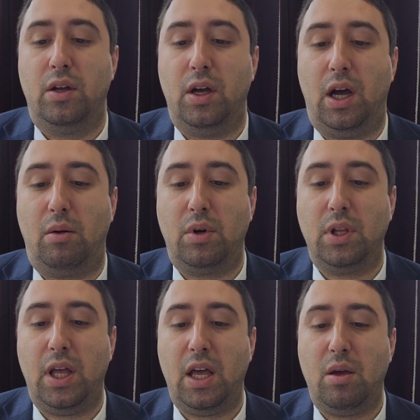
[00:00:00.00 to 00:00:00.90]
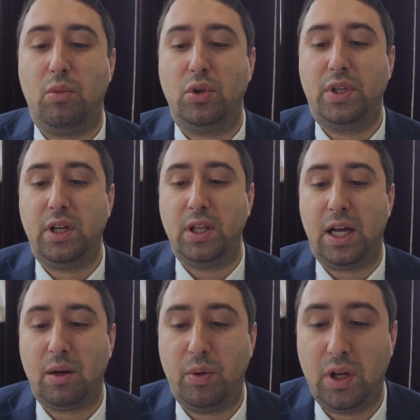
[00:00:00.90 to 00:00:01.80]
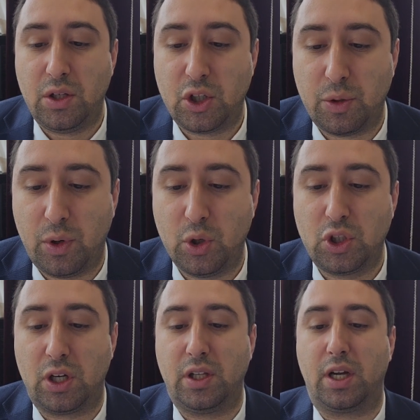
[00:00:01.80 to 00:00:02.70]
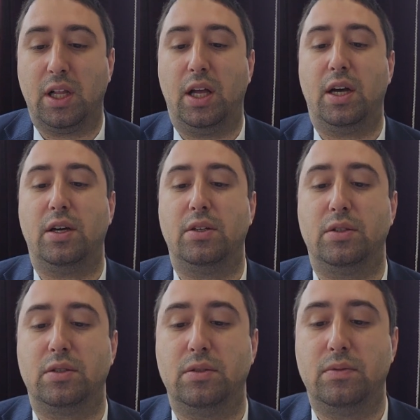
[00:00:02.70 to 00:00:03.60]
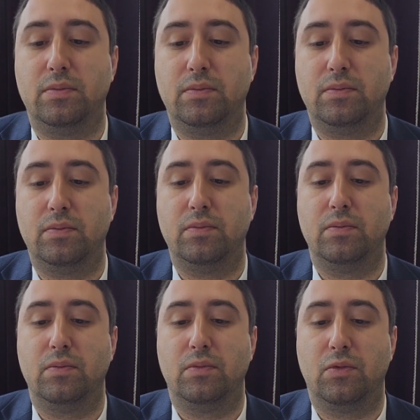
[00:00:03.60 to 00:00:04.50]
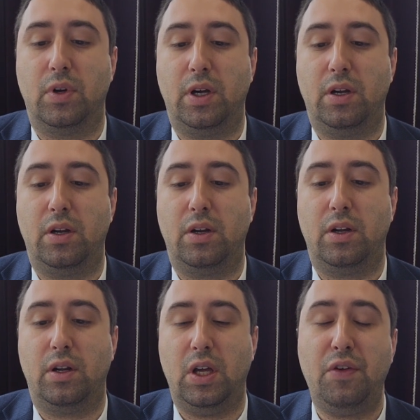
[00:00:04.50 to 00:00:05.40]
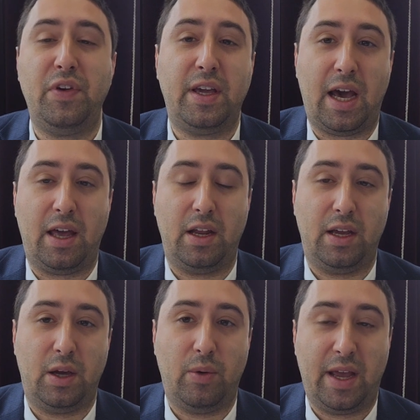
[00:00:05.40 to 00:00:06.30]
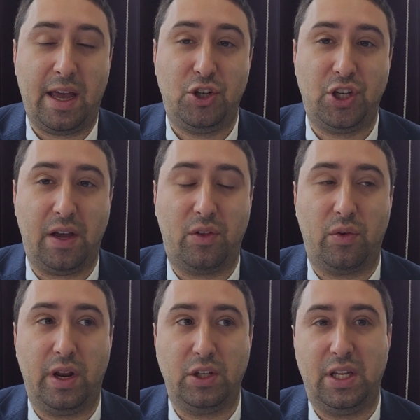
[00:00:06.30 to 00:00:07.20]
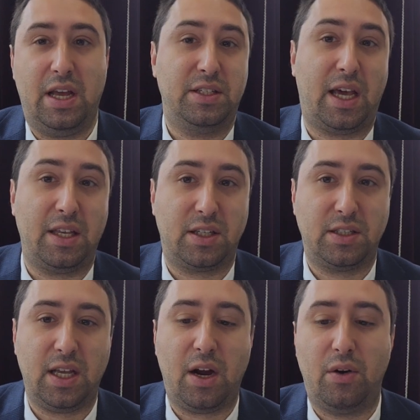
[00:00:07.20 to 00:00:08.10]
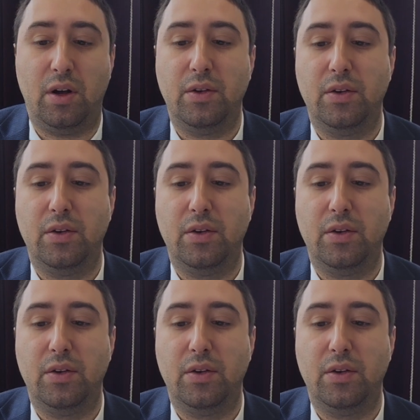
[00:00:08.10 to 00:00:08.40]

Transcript: Amar le modina lach benazir shemchusar tegalachas. Right? If he shaved already, so now he's a cheskas tara.